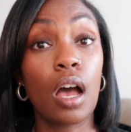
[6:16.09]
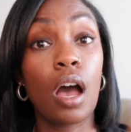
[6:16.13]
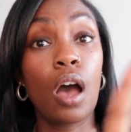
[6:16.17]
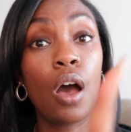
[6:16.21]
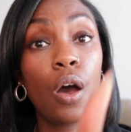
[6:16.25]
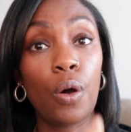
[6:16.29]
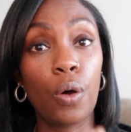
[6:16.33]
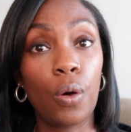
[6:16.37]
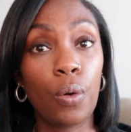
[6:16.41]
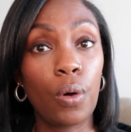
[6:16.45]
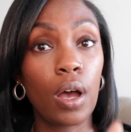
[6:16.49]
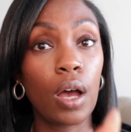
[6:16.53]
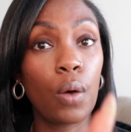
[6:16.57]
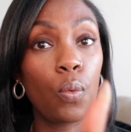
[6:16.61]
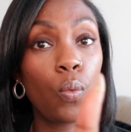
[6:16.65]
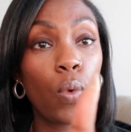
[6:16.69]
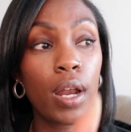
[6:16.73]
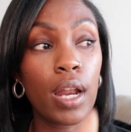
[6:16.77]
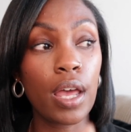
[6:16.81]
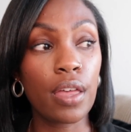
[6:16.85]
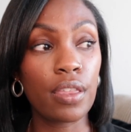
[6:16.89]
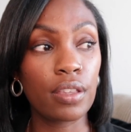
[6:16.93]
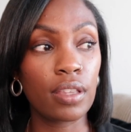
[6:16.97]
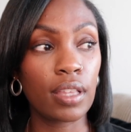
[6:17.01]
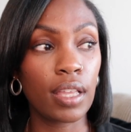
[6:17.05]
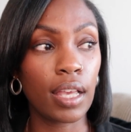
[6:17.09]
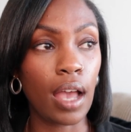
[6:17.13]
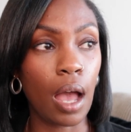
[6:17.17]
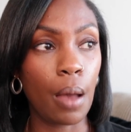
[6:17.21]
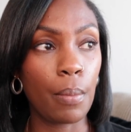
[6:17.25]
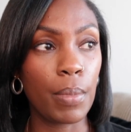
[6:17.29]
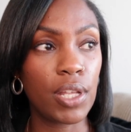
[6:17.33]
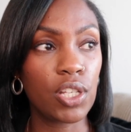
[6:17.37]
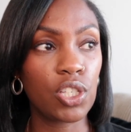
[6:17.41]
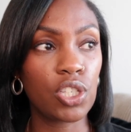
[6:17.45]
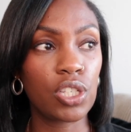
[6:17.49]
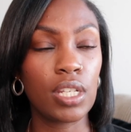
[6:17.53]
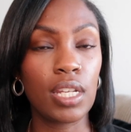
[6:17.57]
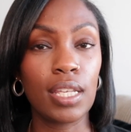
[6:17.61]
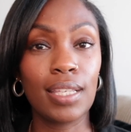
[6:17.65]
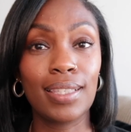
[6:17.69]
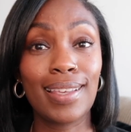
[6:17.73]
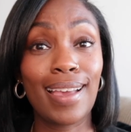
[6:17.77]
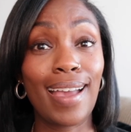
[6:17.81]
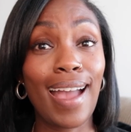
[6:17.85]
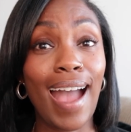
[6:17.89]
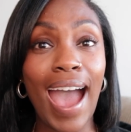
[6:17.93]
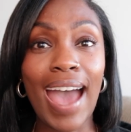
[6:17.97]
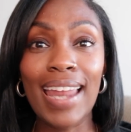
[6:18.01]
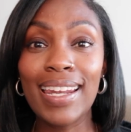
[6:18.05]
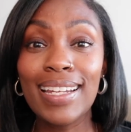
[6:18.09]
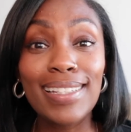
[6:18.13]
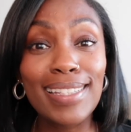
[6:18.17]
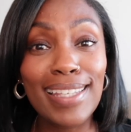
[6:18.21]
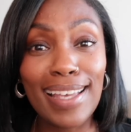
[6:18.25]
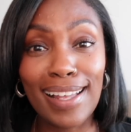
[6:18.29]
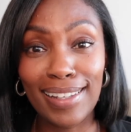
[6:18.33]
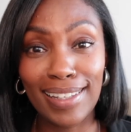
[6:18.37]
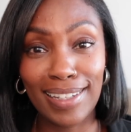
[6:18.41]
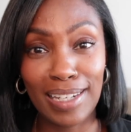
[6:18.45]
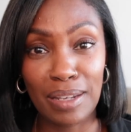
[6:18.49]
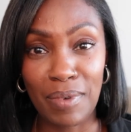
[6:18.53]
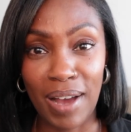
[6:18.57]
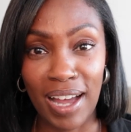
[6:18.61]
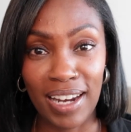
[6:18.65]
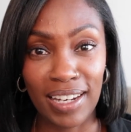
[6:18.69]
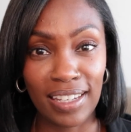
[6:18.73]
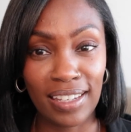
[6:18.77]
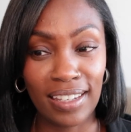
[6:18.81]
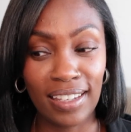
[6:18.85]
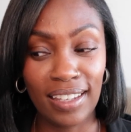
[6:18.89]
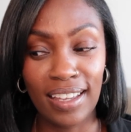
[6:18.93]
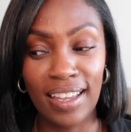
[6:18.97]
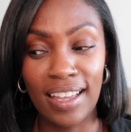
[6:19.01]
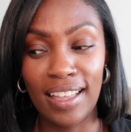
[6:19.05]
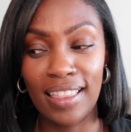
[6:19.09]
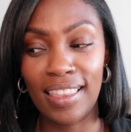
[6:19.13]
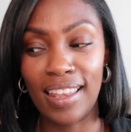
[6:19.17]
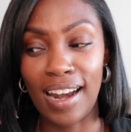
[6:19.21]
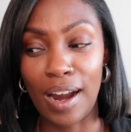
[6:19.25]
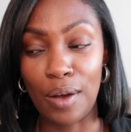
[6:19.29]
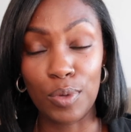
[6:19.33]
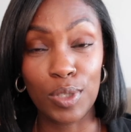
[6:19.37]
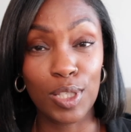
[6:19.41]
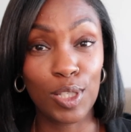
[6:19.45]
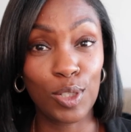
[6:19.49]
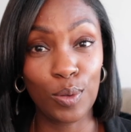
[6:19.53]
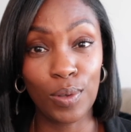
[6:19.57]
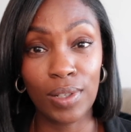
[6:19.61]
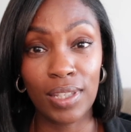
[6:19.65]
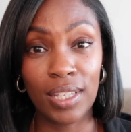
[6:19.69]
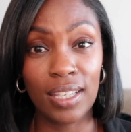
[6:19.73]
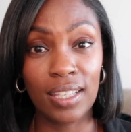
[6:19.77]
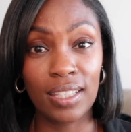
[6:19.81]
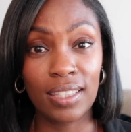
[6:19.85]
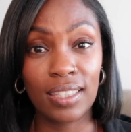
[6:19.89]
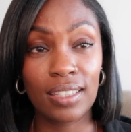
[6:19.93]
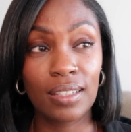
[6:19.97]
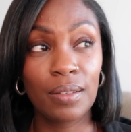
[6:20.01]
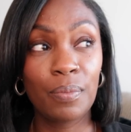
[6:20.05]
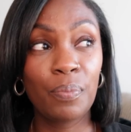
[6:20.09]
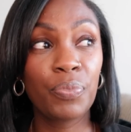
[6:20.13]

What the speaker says: Oh, one other thing I'll mention is that I didn't tell anybody that I was doing this.